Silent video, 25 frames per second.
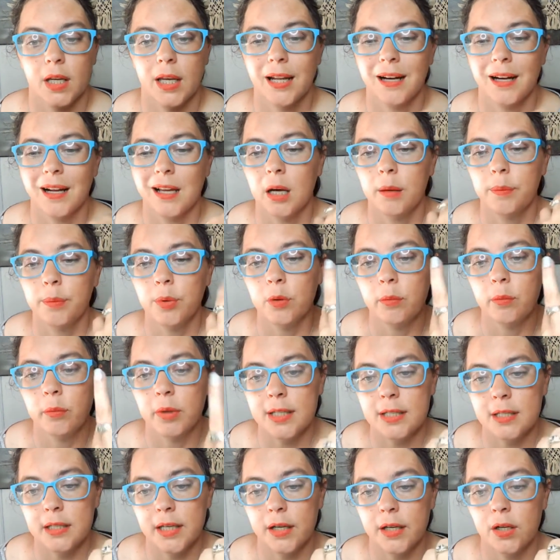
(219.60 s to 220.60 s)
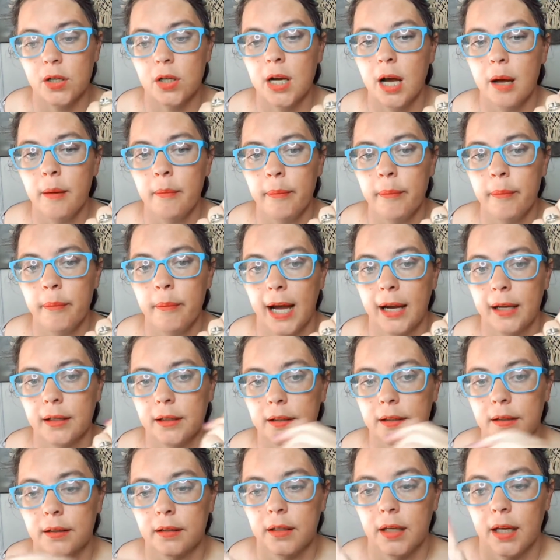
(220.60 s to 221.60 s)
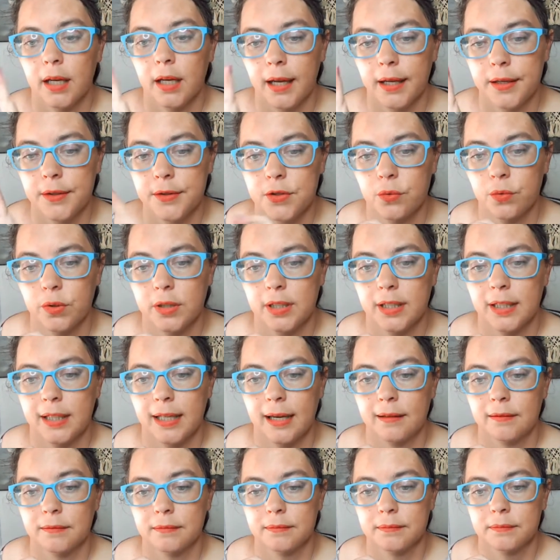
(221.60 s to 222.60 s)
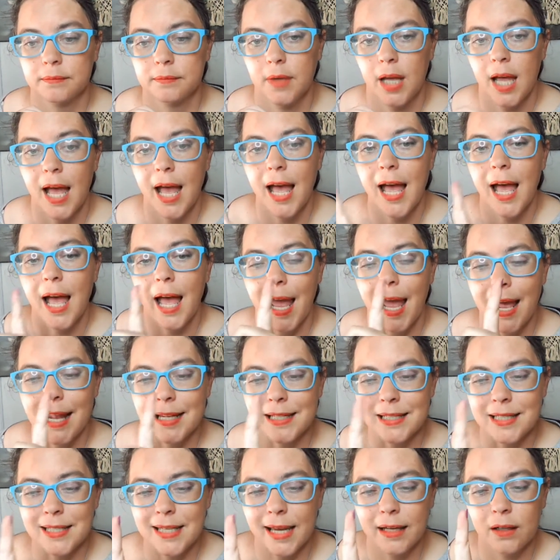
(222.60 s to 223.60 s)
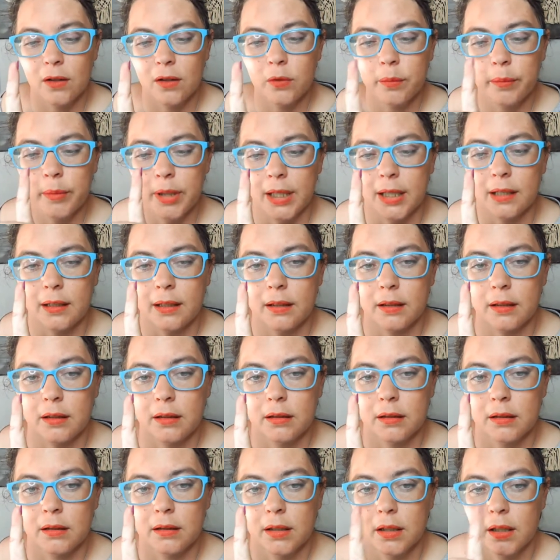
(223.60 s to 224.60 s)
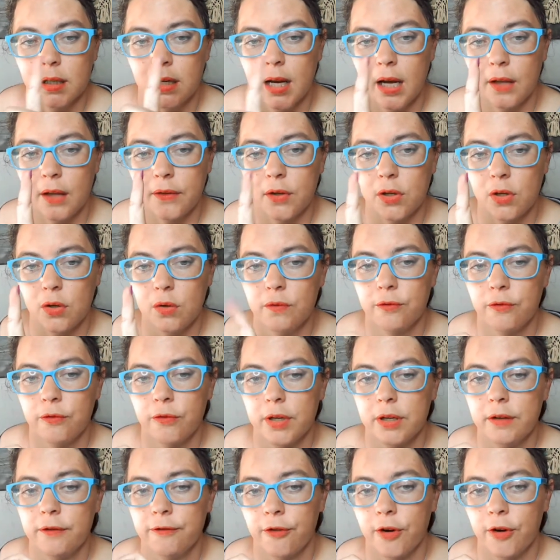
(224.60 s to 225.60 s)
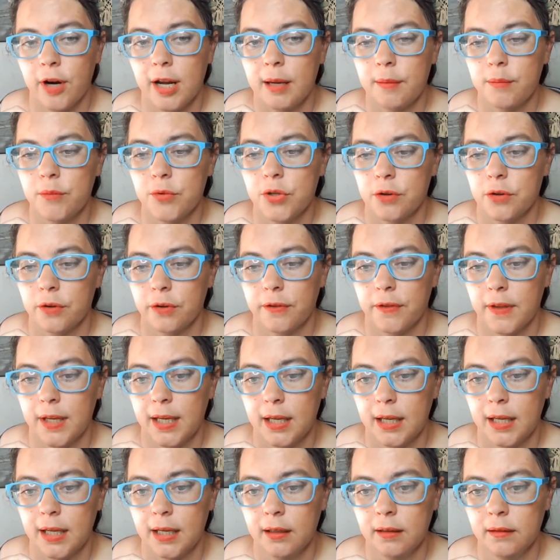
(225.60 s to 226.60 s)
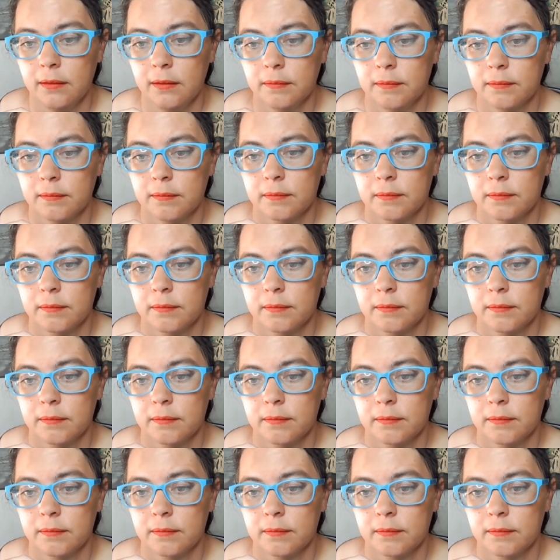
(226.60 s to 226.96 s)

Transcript: And a couple months later, come back and do it again. And tell me, now that you've reframed your thinking,